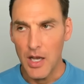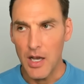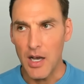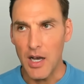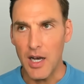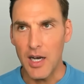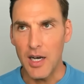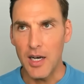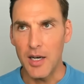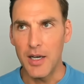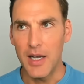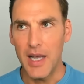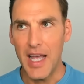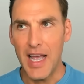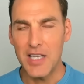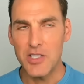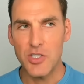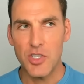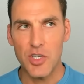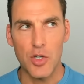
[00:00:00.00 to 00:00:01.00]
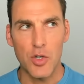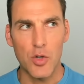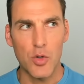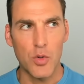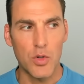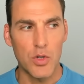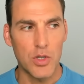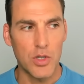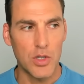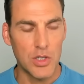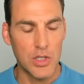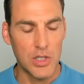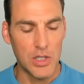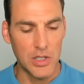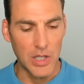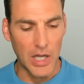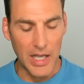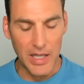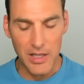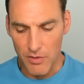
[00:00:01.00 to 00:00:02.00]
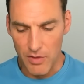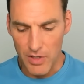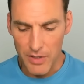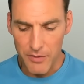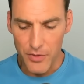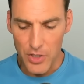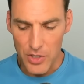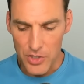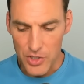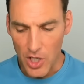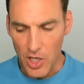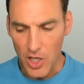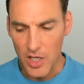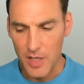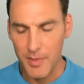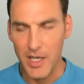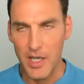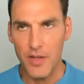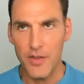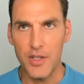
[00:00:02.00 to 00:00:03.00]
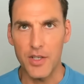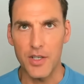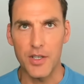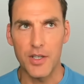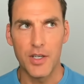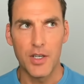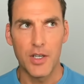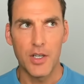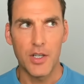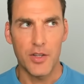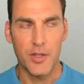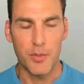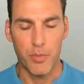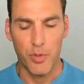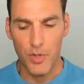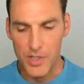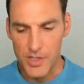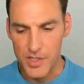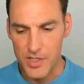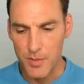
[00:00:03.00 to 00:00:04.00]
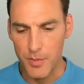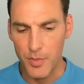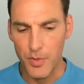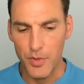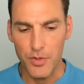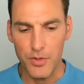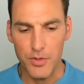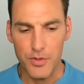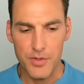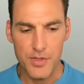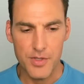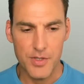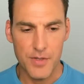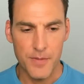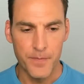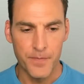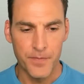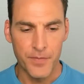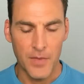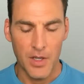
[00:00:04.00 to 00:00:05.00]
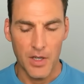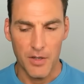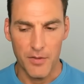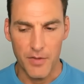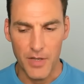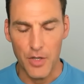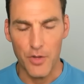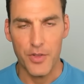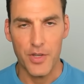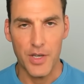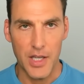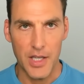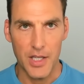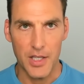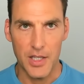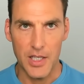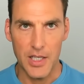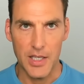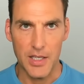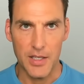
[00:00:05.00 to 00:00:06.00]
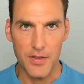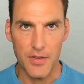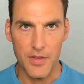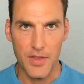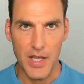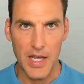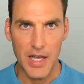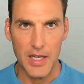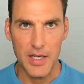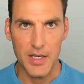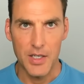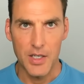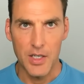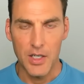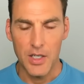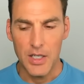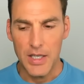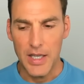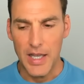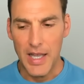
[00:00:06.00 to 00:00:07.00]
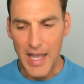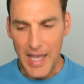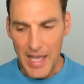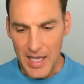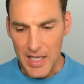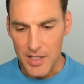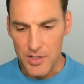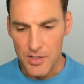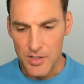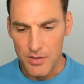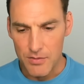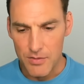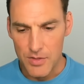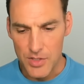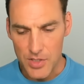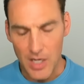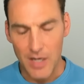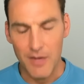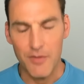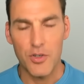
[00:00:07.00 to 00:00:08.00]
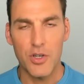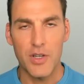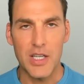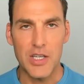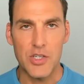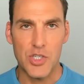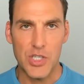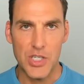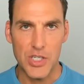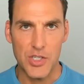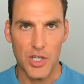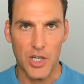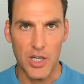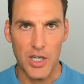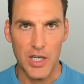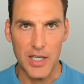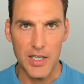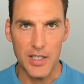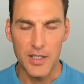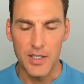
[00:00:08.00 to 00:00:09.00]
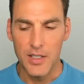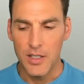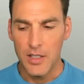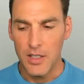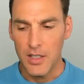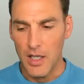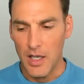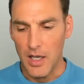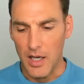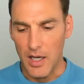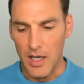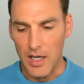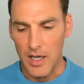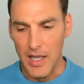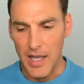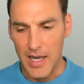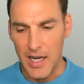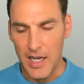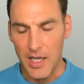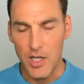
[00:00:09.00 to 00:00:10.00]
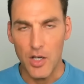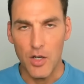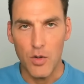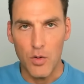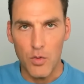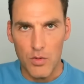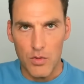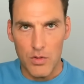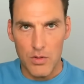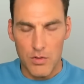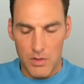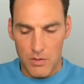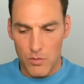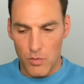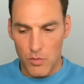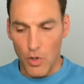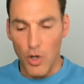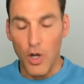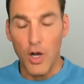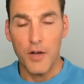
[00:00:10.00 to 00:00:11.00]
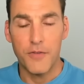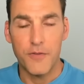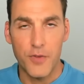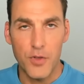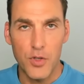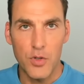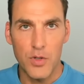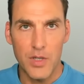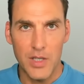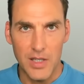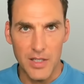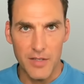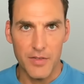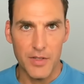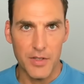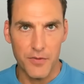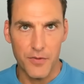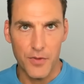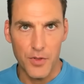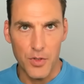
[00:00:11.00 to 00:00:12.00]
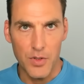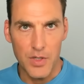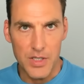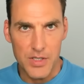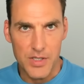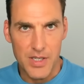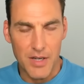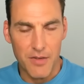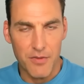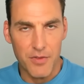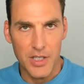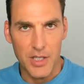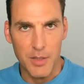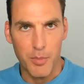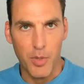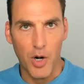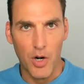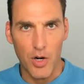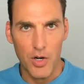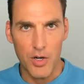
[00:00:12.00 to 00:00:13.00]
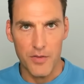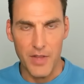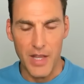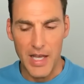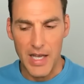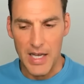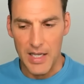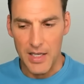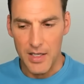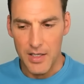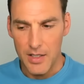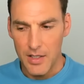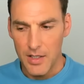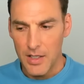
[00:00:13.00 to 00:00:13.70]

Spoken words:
And so I'd love for you to talk about the principles of health and healing that Anne discovered, that she taught. And I know raw food and living food is definitely a part of that.